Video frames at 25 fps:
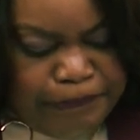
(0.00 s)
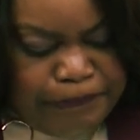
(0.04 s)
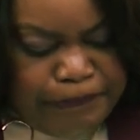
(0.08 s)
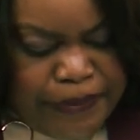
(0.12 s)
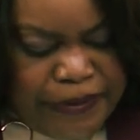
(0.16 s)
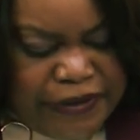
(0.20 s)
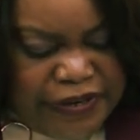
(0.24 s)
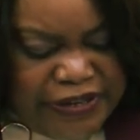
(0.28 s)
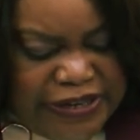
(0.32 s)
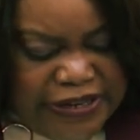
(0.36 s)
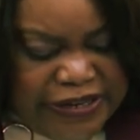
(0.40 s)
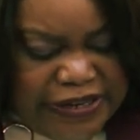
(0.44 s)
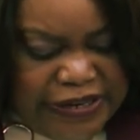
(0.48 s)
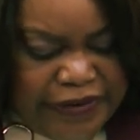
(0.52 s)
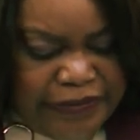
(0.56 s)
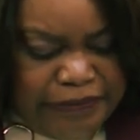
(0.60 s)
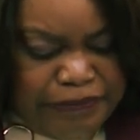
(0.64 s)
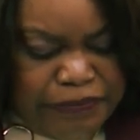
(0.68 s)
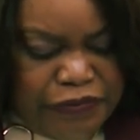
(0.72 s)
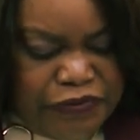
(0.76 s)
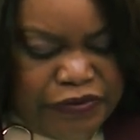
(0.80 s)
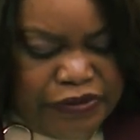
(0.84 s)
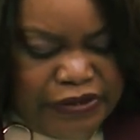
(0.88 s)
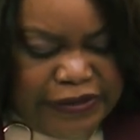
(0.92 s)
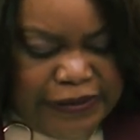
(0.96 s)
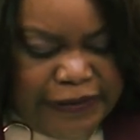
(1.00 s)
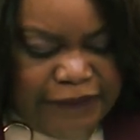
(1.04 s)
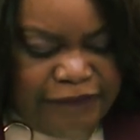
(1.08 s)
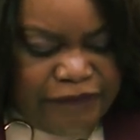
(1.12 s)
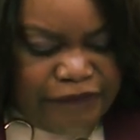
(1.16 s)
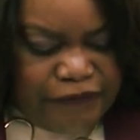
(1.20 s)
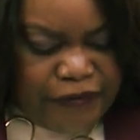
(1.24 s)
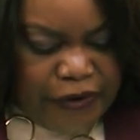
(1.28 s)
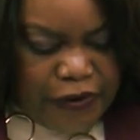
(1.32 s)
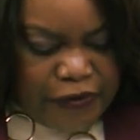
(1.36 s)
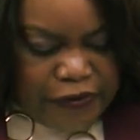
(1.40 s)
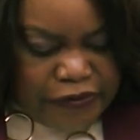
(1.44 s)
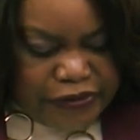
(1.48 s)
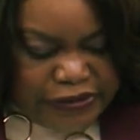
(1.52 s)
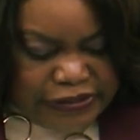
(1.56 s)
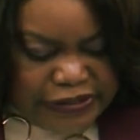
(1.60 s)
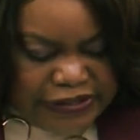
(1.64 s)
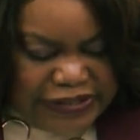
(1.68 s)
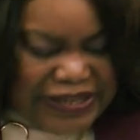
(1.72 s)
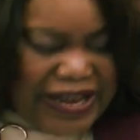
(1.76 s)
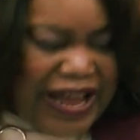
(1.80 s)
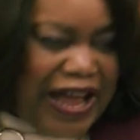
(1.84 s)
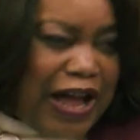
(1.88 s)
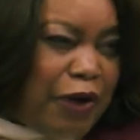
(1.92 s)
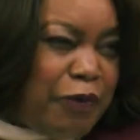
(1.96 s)
putting community first
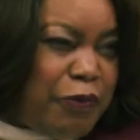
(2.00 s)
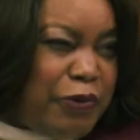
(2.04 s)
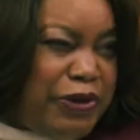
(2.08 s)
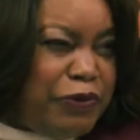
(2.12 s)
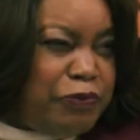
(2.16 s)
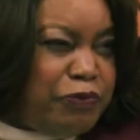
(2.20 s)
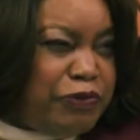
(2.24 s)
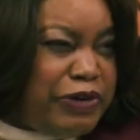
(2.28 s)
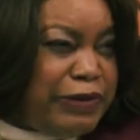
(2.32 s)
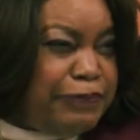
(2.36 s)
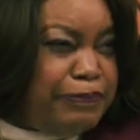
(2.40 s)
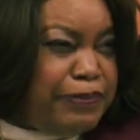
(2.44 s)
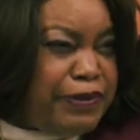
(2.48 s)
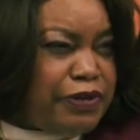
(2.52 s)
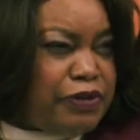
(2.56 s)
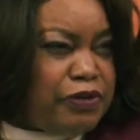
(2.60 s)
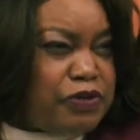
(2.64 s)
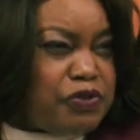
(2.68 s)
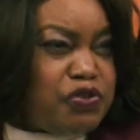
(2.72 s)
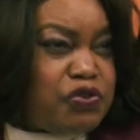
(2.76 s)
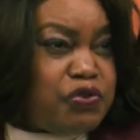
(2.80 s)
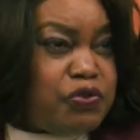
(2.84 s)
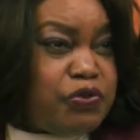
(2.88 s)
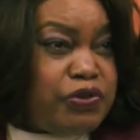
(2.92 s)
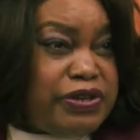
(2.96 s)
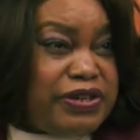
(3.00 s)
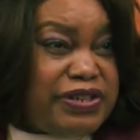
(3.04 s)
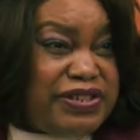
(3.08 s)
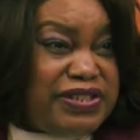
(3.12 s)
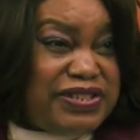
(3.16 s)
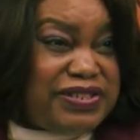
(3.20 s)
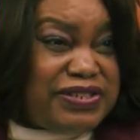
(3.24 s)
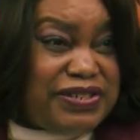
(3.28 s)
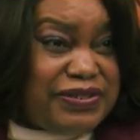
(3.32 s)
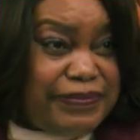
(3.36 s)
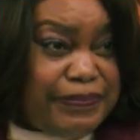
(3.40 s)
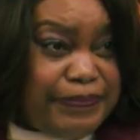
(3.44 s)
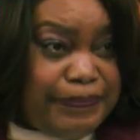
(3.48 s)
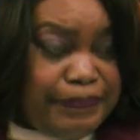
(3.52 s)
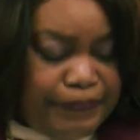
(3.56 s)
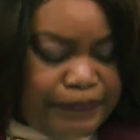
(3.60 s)
is how we rebuild trust.